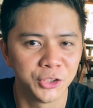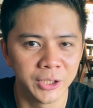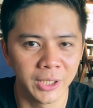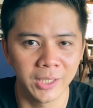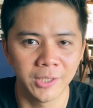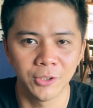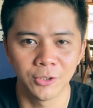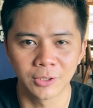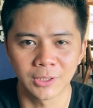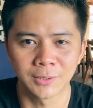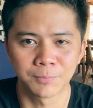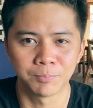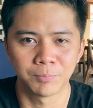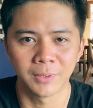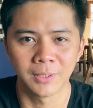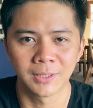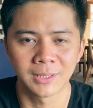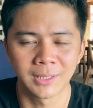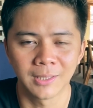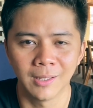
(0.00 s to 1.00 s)
genius
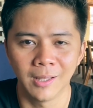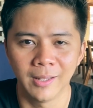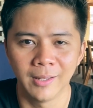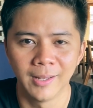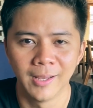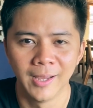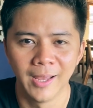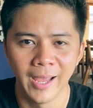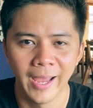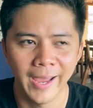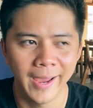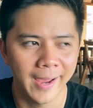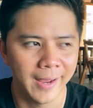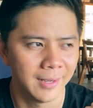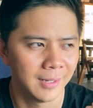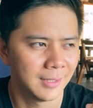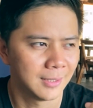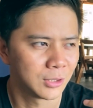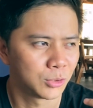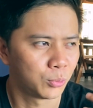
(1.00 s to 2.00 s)
person and
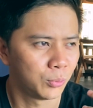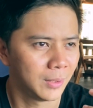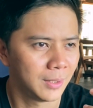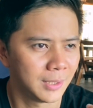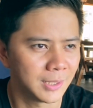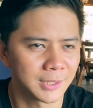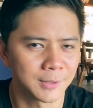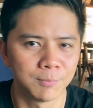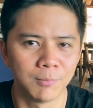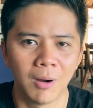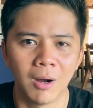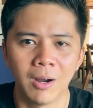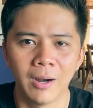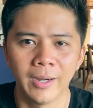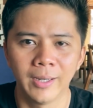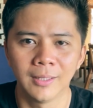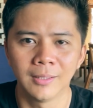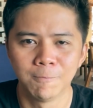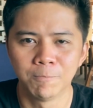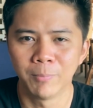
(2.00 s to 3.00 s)
he's really
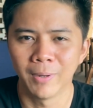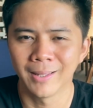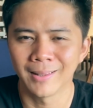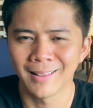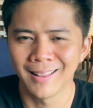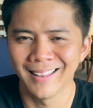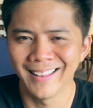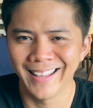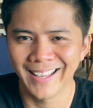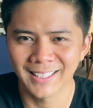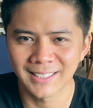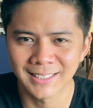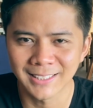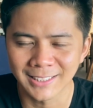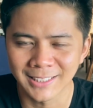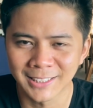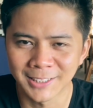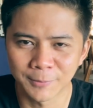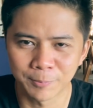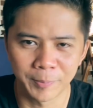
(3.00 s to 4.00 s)
smart but less
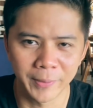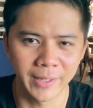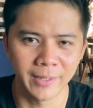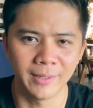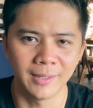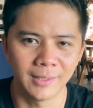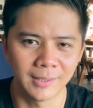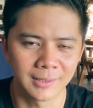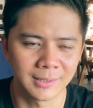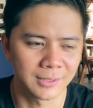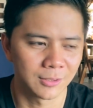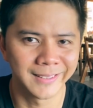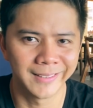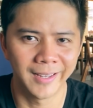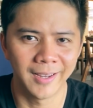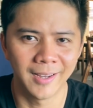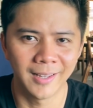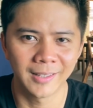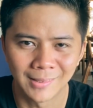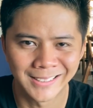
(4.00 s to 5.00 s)
experienced,
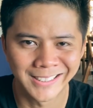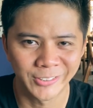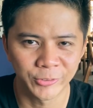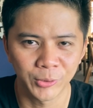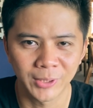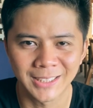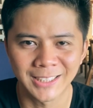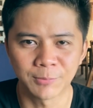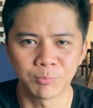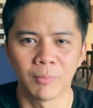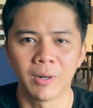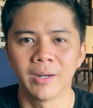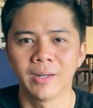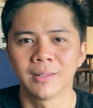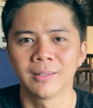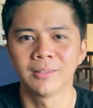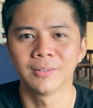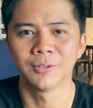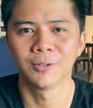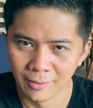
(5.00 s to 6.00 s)
not street smart.
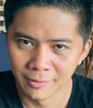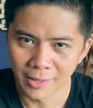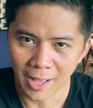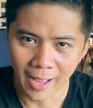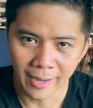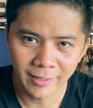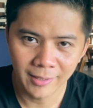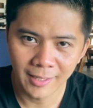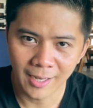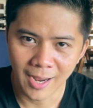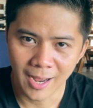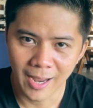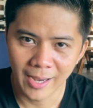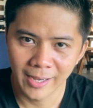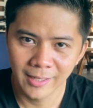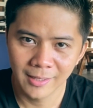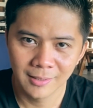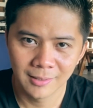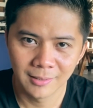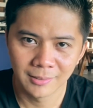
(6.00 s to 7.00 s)
The other guy,